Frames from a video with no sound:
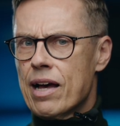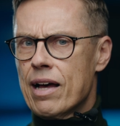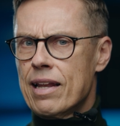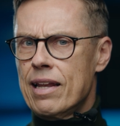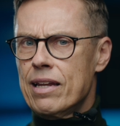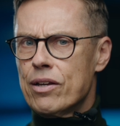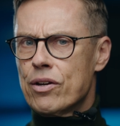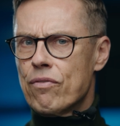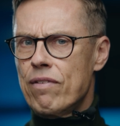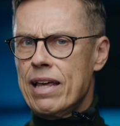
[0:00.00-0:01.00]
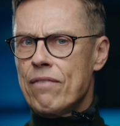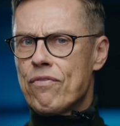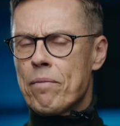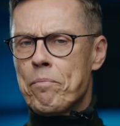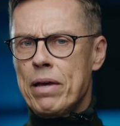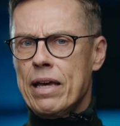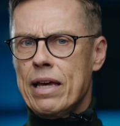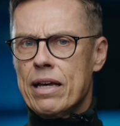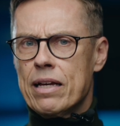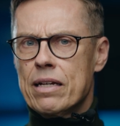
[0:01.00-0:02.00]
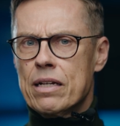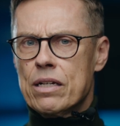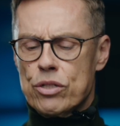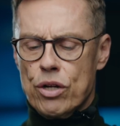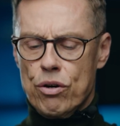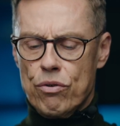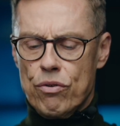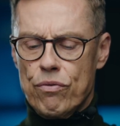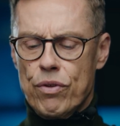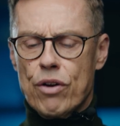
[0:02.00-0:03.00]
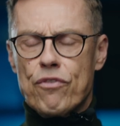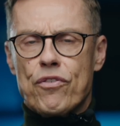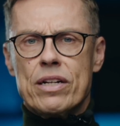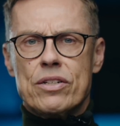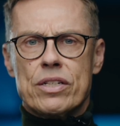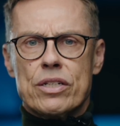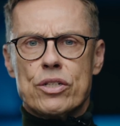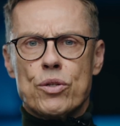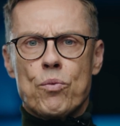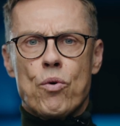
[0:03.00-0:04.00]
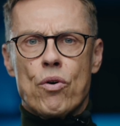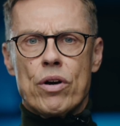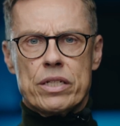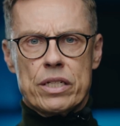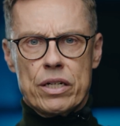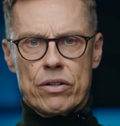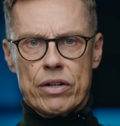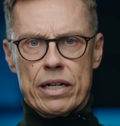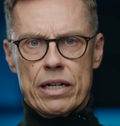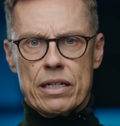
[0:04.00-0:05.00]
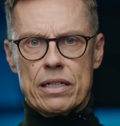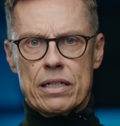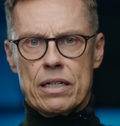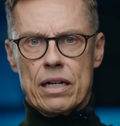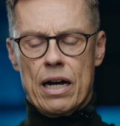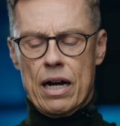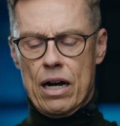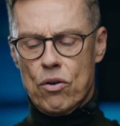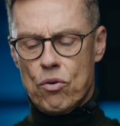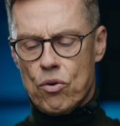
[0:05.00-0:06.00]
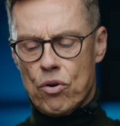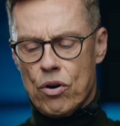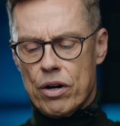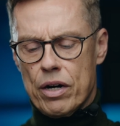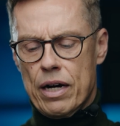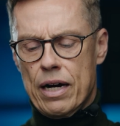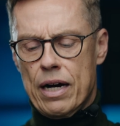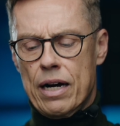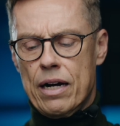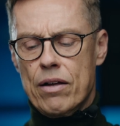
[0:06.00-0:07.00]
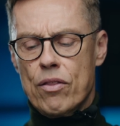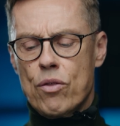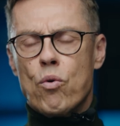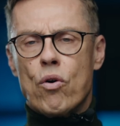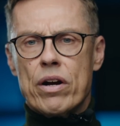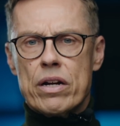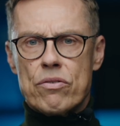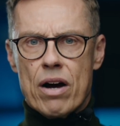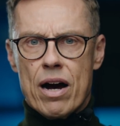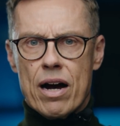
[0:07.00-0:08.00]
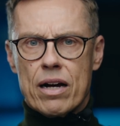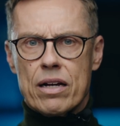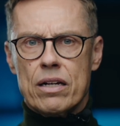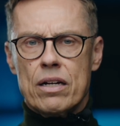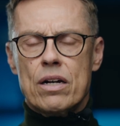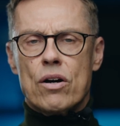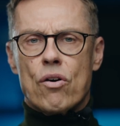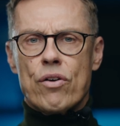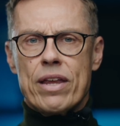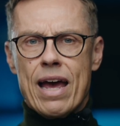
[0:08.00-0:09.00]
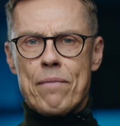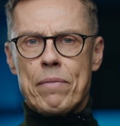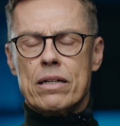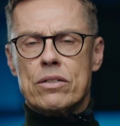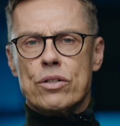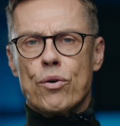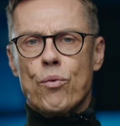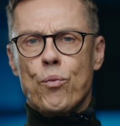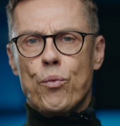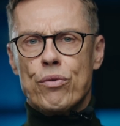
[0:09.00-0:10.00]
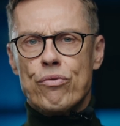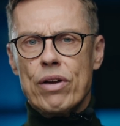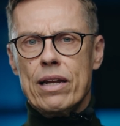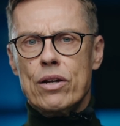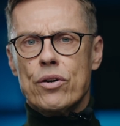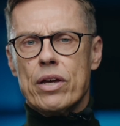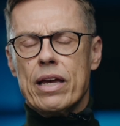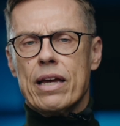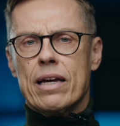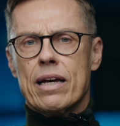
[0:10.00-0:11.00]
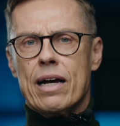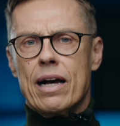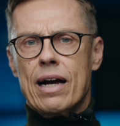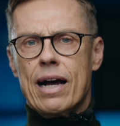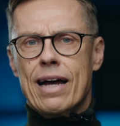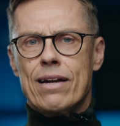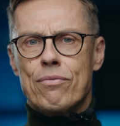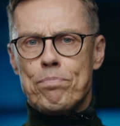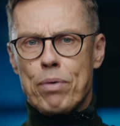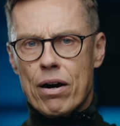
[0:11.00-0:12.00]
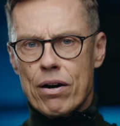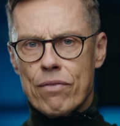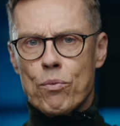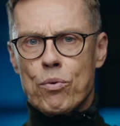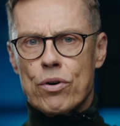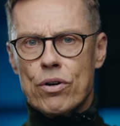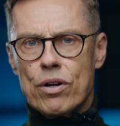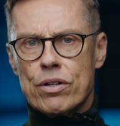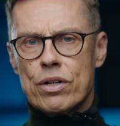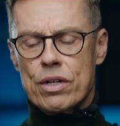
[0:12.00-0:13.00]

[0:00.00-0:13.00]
leave them be. So, for instance, the war in Syria or the war in Iraq or Yemen. So we're really looking at a part of the world